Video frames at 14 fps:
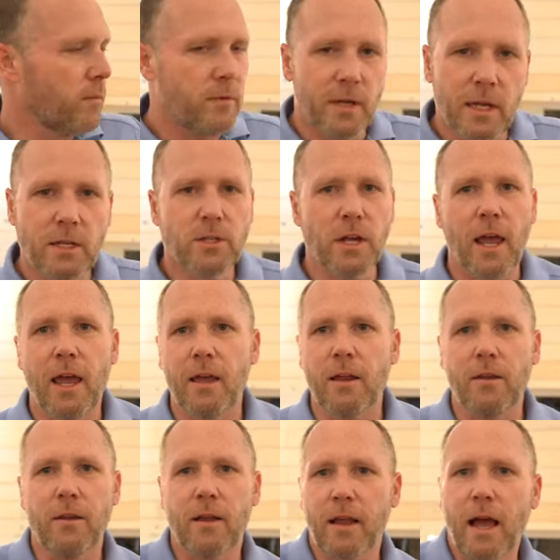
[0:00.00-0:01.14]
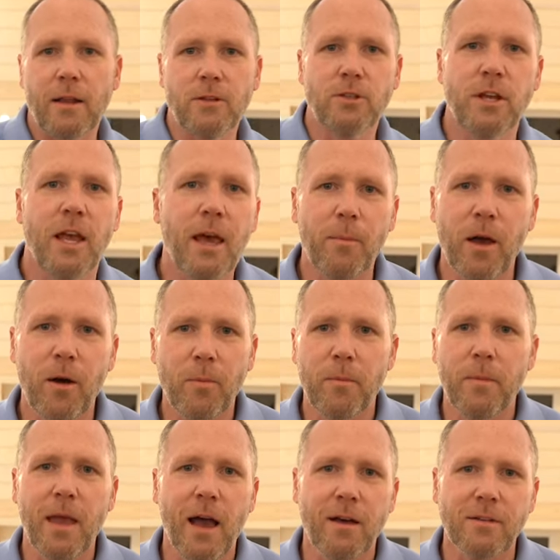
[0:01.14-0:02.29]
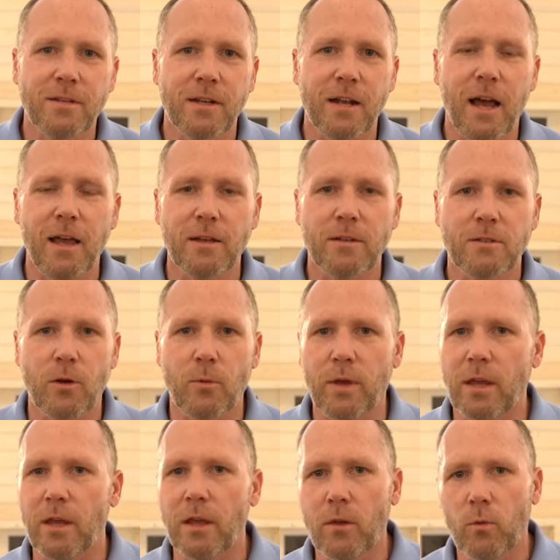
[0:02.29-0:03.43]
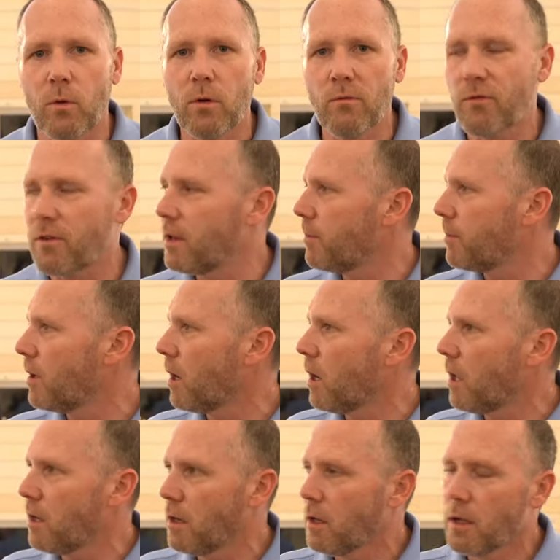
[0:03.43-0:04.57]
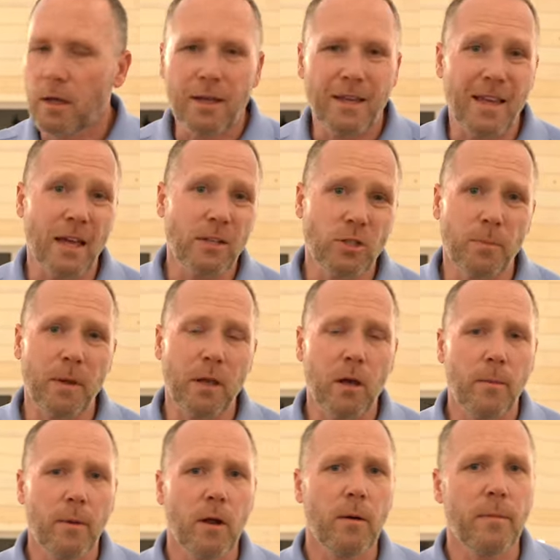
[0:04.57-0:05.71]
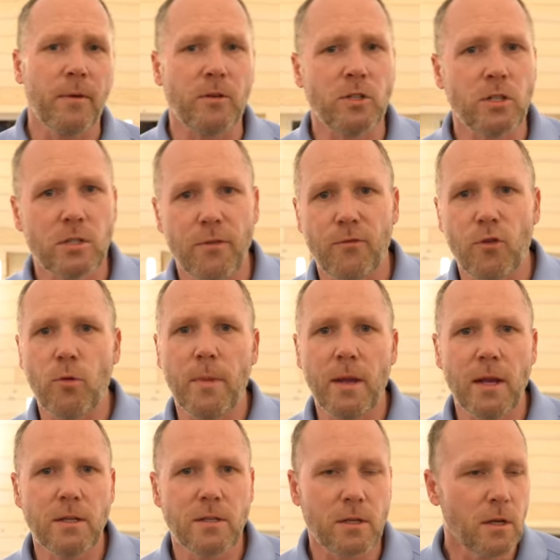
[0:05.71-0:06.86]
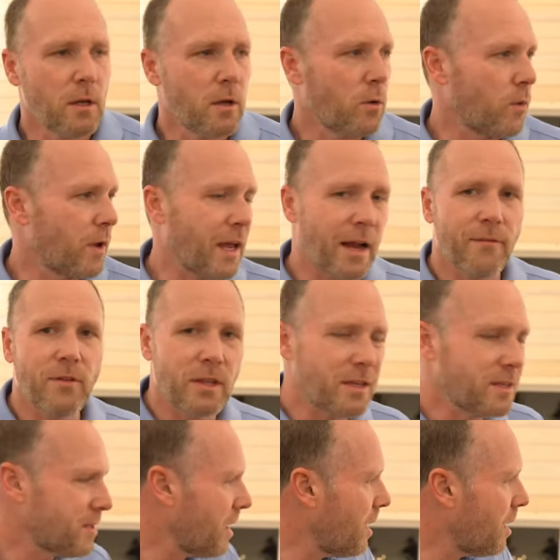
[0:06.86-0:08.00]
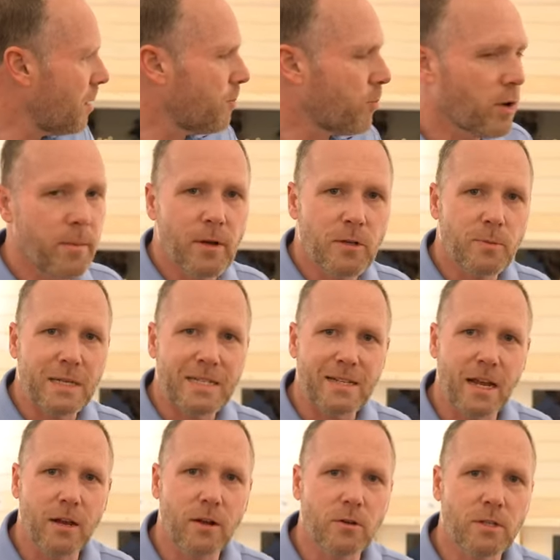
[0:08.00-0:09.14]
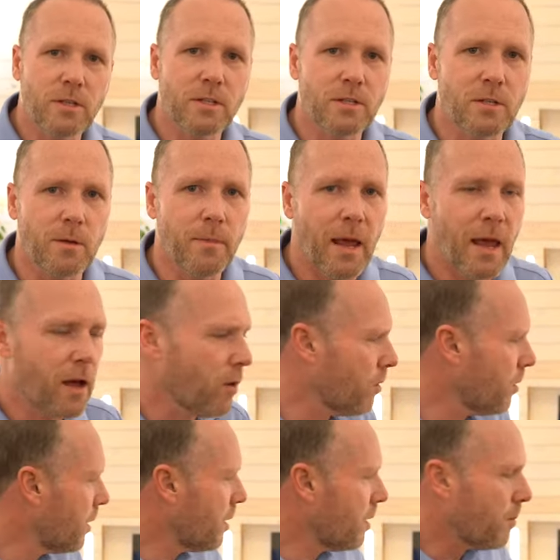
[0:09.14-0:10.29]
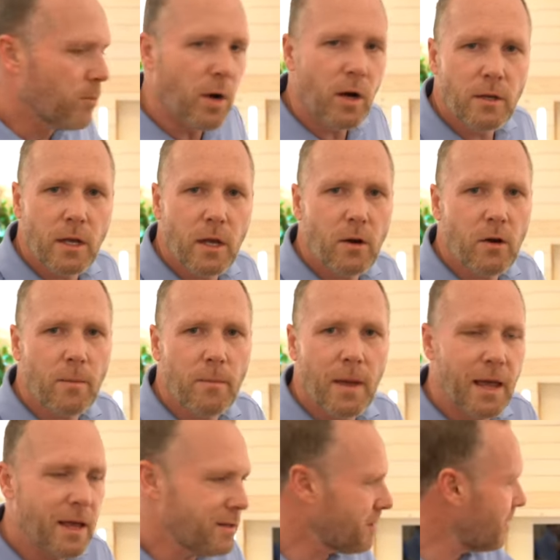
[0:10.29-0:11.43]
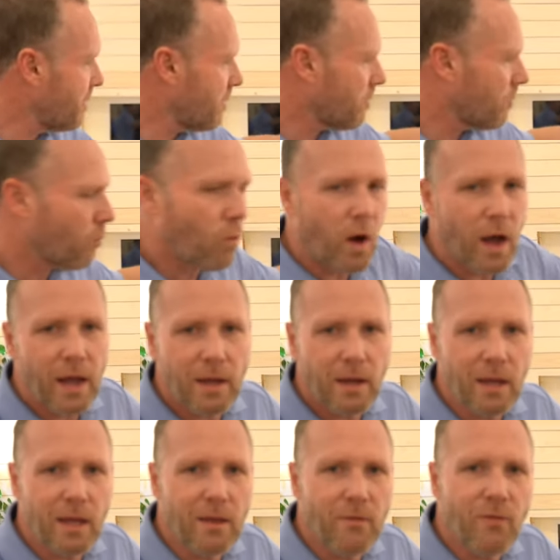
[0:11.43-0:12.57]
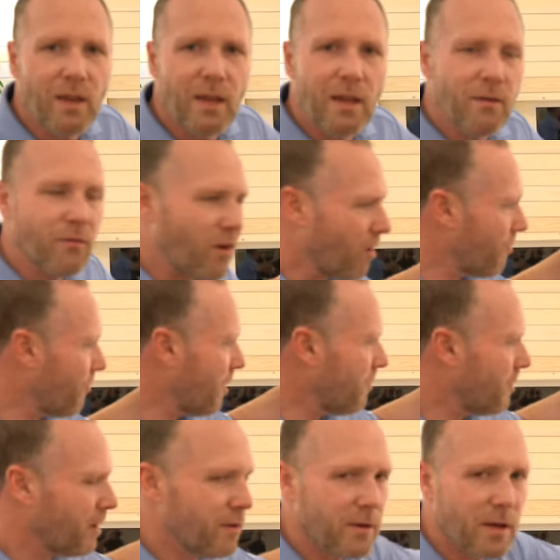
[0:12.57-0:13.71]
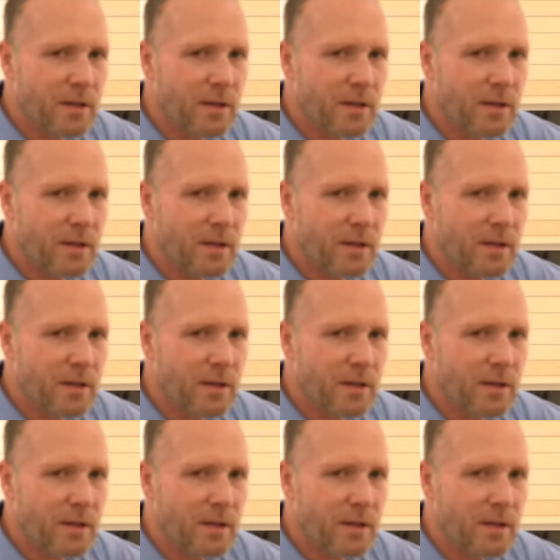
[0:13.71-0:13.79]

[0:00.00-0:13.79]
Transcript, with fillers: DJ. Got Jeb helping me out tonight so we could get the room flip done. Guests should be coming up in just a few minutes. We got everything set up. Pretty much my standard system now. Bunn Gear Command Center, white EV Evolve 50s,